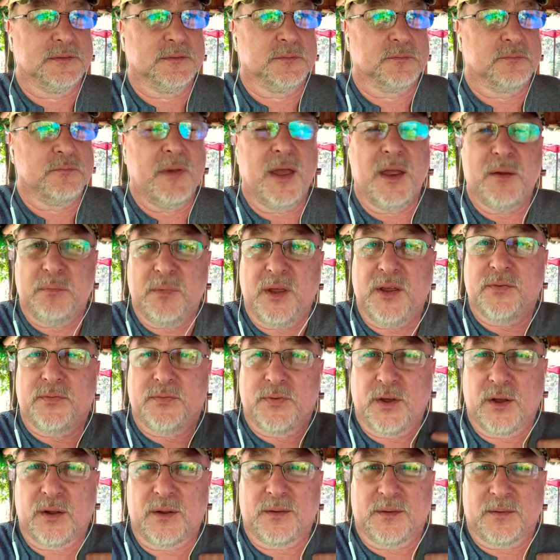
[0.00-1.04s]
made me
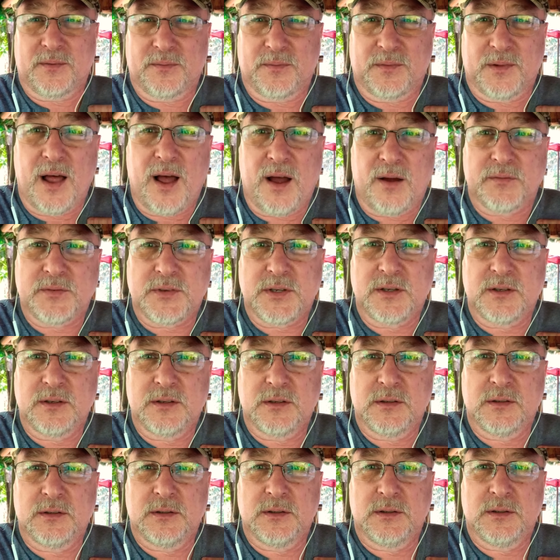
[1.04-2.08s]
feel loved.
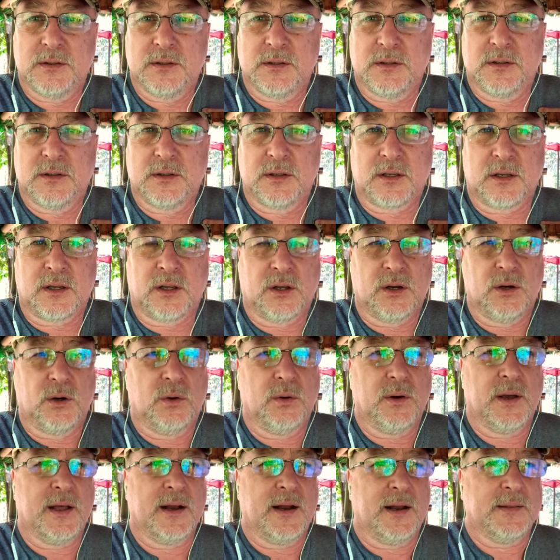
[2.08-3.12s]
You
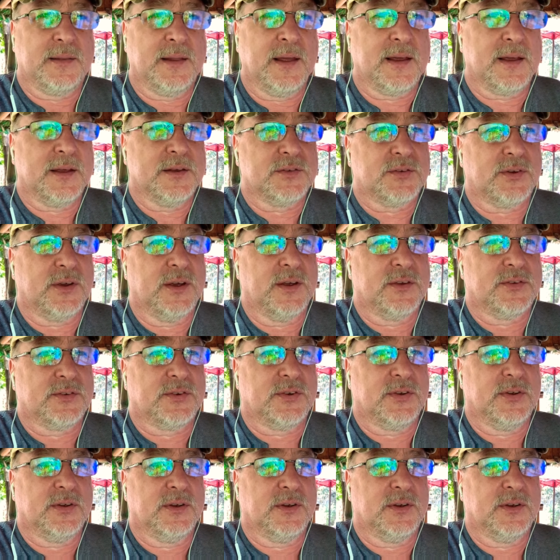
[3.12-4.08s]
know, and I think as as